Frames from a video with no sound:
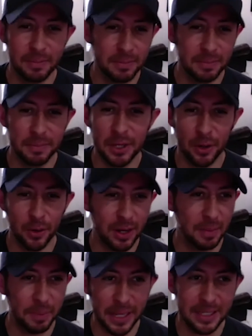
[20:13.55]
you know,
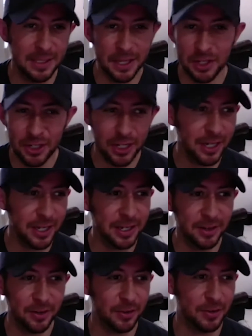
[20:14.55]
uh, PlayStation
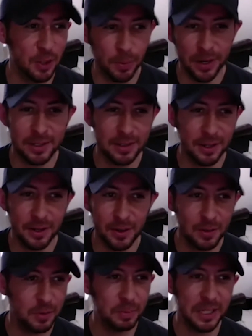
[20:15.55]
or Super
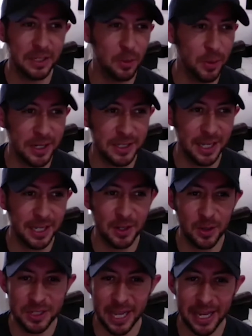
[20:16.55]
Nintendo, Super
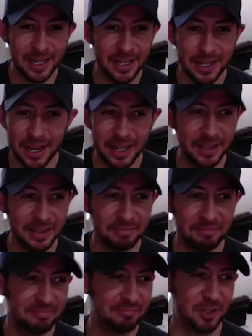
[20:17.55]
Nintendo, Sega, and
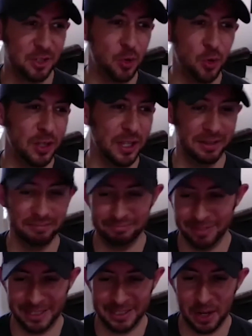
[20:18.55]
school, and
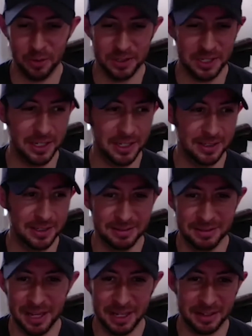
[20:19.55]
like that was it.
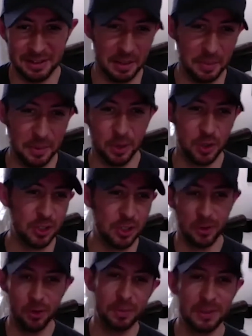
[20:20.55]
I, am gonna go shoot some
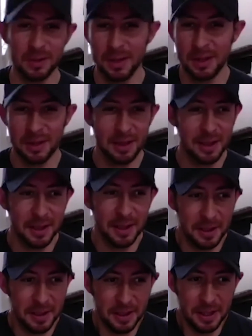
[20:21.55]
hoops.
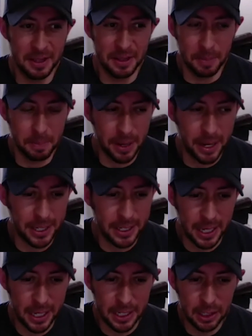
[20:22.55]
Right. But
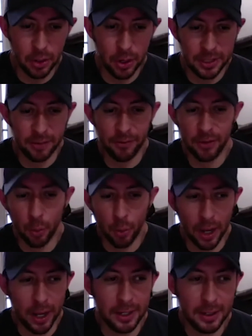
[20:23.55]
you know, I definitely
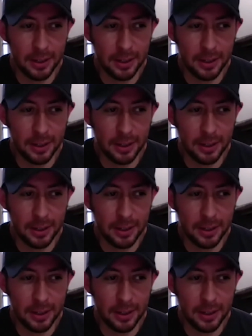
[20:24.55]
want,